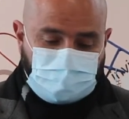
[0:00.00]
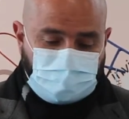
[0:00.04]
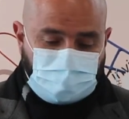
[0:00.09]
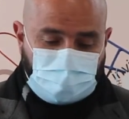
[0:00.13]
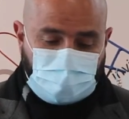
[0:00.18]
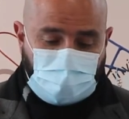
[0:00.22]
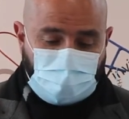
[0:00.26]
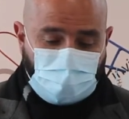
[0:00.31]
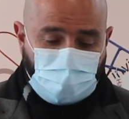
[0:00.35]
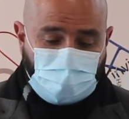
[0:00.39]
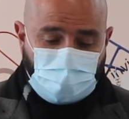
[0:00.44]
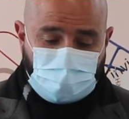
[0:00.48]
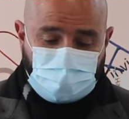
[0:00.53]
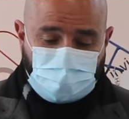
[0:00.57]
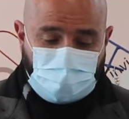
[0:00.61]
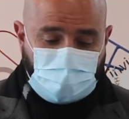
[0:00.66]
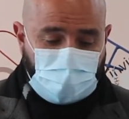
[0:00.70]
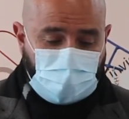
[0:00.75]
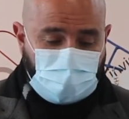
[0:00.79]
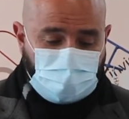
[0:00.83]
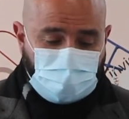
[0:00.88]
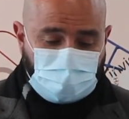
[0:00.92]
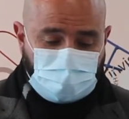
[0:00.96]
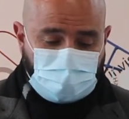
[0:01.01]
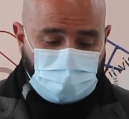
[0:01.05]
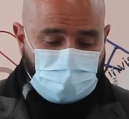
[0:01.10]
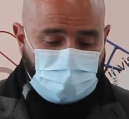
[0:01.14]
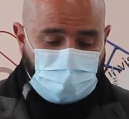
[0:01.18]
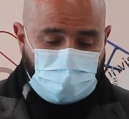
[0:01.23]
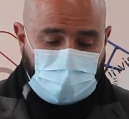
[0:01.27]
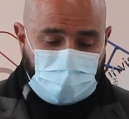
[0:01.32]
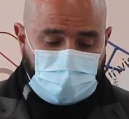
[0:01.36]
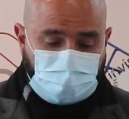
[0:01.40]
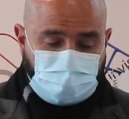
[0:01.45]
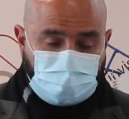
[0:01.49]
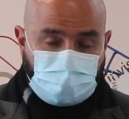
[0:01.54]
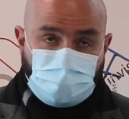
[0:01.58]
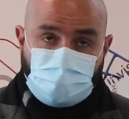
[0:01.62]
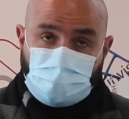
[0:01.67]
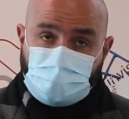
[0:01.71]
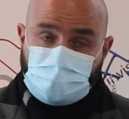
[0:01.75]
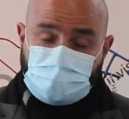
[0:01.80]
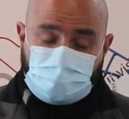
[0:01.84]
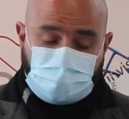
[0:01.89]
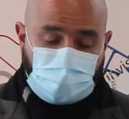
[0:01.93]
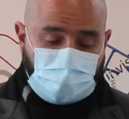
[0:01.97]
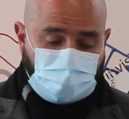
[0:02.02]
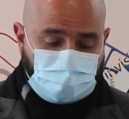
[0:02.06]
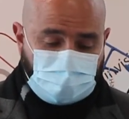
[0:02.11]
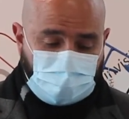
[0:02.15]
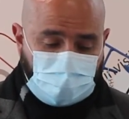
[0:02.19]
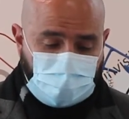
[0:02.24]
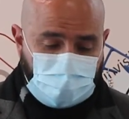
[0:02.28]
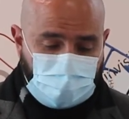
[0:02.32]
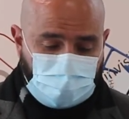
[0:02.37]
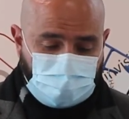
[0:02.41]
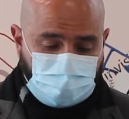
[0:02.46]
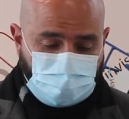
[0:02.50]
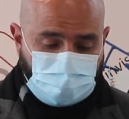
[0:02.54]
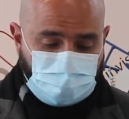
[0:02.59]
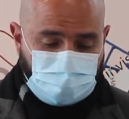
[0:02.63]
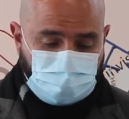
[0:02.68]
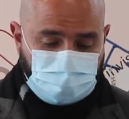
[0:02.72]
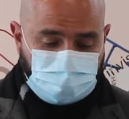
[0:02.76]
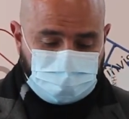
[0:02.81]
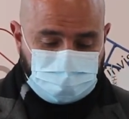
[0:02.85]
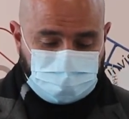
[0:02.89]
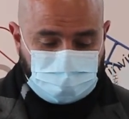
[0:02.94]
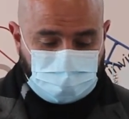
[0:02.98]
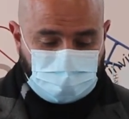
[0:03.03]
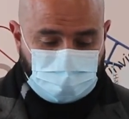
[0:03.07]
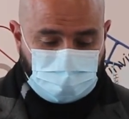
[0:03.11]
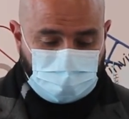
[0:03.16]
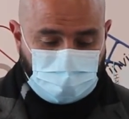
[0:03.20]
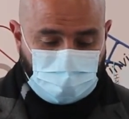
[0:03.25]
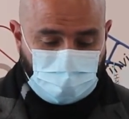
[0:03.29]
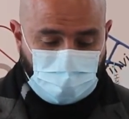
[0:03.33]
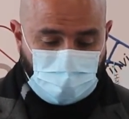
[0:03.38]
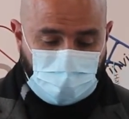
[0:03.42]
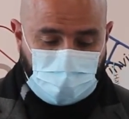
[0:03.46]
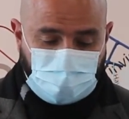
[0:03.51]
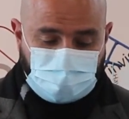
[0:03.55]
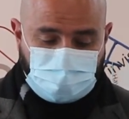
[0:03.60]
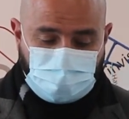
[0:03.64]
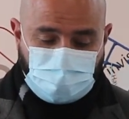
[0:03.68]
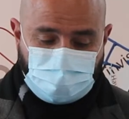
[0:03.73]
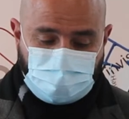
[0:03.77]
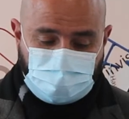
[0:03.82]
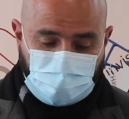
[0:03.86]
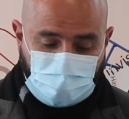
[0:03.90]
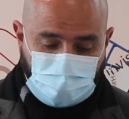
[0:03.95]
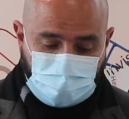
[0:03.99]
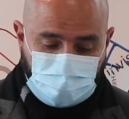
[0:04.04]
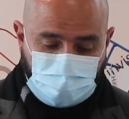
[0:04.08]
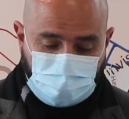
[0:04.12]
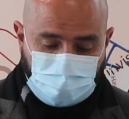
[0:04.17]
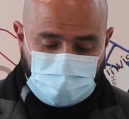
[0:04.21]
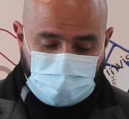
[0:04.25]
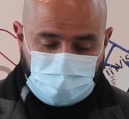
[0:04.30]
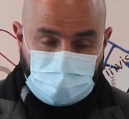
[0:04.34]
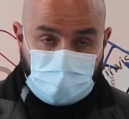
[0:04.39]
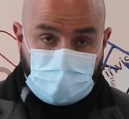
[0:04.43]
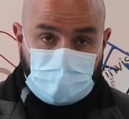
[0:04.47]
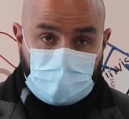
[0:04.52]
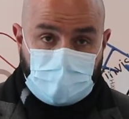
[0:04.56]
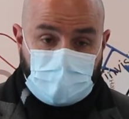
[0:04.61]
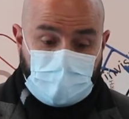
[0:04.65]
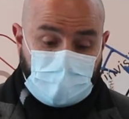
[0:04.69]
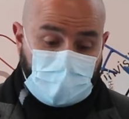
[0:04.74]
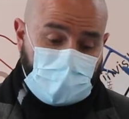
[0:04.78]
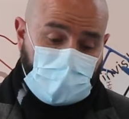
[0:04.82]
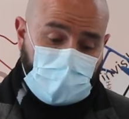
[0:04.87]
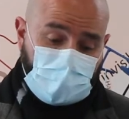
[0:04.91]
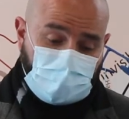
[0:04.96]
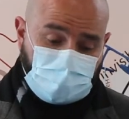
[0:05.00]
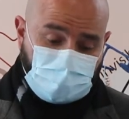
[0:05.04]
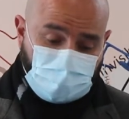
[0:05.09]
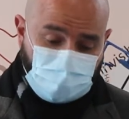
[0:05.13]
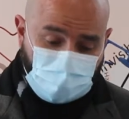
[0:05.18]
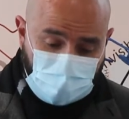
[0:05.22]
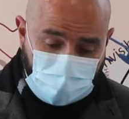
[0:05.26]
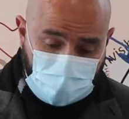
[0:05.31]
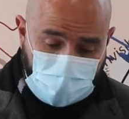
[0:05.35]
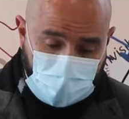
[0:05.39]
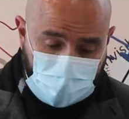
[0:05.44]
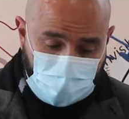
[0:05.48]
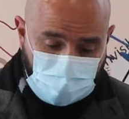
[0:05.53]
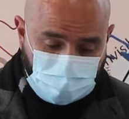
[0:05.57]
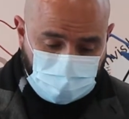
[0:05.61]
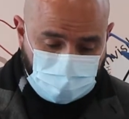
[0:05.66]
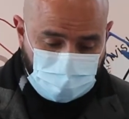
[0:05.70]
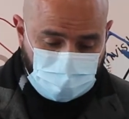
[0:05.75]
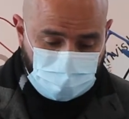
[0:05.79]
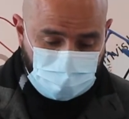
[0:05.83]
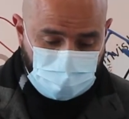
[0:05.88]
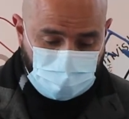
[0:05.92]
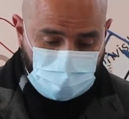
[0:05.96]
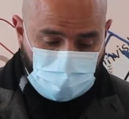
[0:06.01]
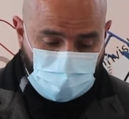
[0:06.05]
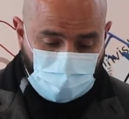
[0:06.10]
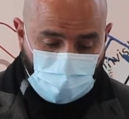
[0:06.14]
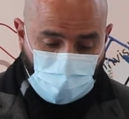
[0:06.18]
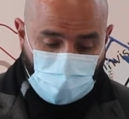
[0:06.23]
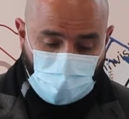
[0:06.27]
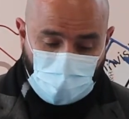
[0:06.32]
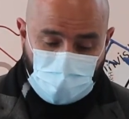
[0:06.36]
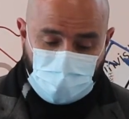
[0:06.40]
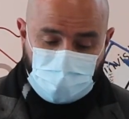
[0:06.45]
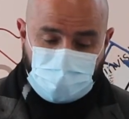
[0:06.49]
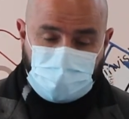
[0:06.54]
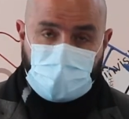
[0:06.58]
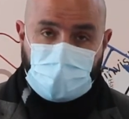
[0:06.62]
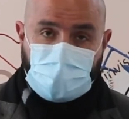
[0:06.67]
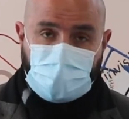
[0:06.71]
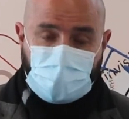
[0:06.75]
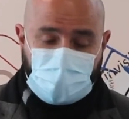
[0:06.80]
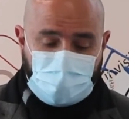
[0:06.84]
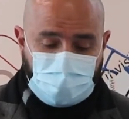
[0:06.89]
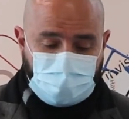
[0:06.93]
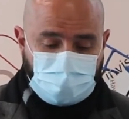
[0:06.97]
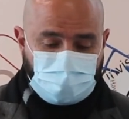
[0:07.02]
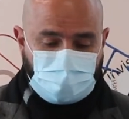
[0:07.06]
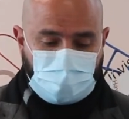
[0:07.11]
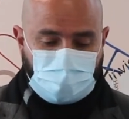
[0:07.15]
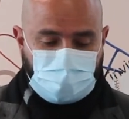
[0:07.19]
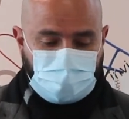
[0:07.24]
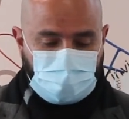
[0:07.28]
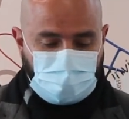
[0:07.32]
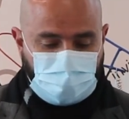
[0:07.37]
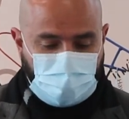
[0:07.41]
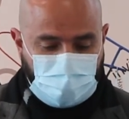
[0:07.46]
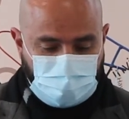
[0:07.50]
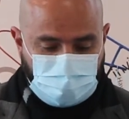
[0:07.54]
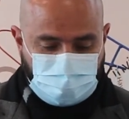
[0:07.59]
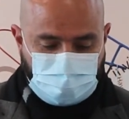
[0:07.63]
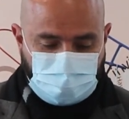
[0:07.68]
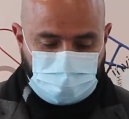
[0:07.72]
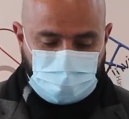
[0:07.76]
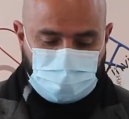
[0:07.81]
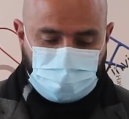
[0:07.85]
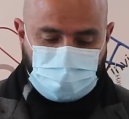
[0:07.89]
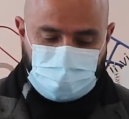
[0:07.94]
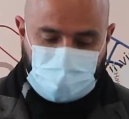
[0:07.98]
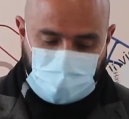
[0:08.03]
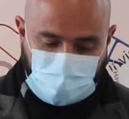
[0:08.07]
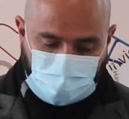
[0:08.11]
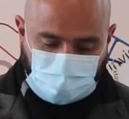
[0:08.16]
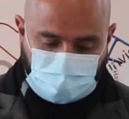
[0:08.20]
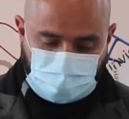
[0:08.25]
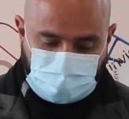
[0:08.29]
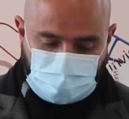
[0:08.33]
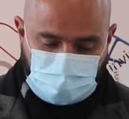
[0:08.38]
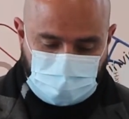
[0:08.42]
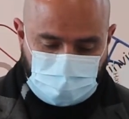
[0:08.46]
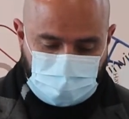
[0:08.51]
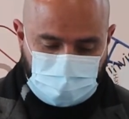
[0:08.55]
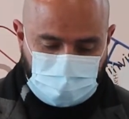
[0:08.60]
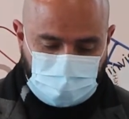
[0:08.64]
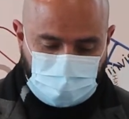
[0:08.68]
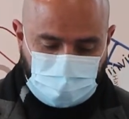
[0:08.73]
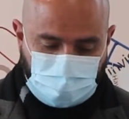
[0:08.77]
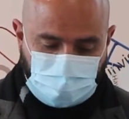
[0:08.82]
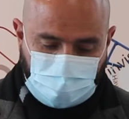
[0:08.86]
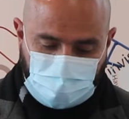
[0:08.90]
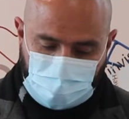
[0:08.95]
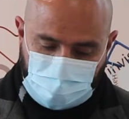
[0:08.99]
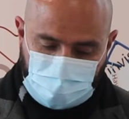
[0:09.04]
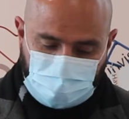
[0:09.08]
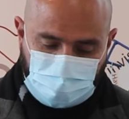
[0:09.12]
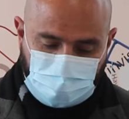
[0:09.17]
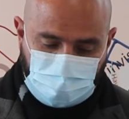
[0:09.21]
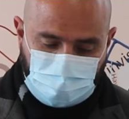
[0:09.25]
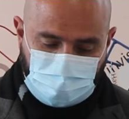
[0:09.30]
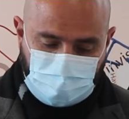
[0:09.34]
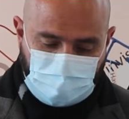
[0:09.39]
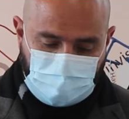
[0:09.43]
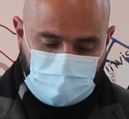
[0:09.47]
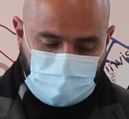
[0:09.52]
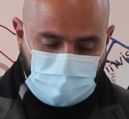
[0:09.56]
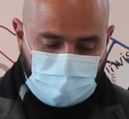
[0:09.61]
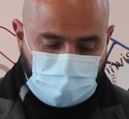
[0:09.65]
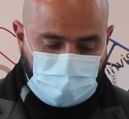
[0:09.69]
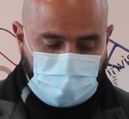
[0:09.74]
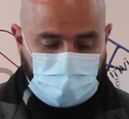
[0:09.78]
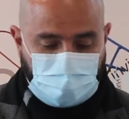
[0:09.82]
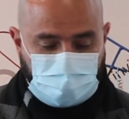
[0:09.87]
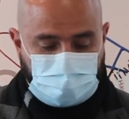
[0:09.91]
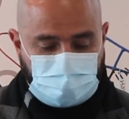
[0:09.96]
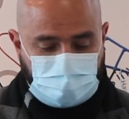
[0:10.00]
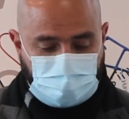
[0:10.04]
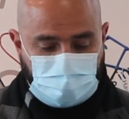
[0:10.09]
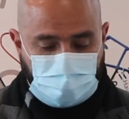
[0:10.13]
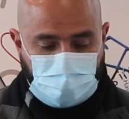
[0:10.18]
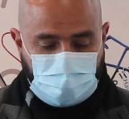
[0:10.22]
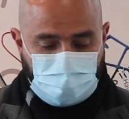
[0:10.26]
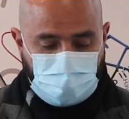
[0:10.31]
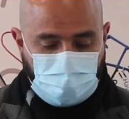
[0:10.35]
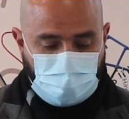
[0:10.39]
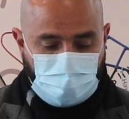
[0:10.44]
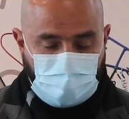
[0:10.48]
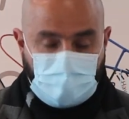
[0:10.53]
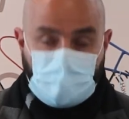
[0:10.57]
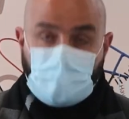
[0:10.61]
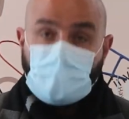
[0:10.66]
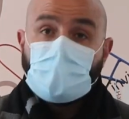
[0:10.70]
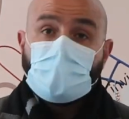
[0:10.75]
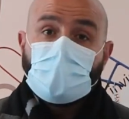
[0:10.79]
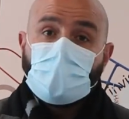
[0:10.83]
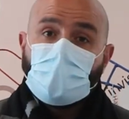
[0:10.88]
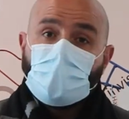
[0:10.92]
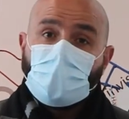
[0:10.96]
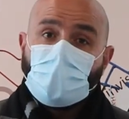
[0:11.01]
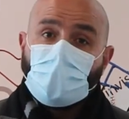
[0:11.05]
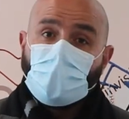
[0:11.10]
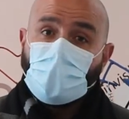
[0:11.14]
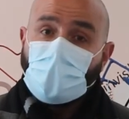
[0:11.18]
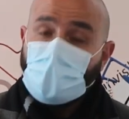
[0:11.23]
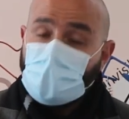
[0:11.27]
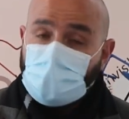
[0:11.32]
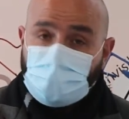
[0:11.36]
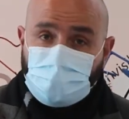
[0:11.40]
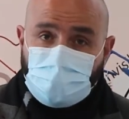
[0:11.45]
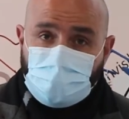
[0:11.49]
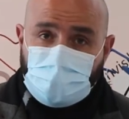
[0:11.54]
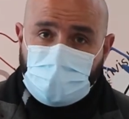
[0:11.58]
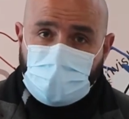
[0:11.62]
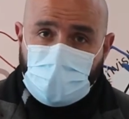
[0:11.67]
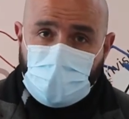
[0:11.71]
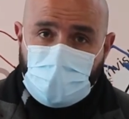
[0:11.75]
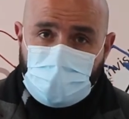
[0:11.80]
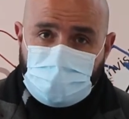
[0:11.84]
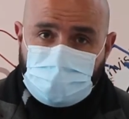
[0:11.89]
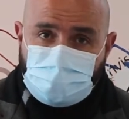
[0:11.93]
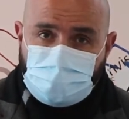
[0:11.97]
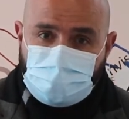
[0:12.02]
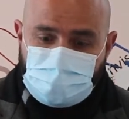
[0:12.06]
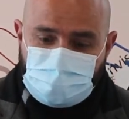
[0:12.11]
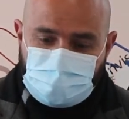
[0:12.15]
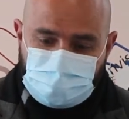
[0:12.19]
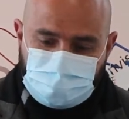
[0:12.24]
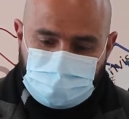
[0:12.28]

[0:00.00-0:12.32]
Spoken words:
they won't be able to imagine such a house. You have to tell them, I saw a house worth 100,000 francs. Then they exclaim, what a pretty house.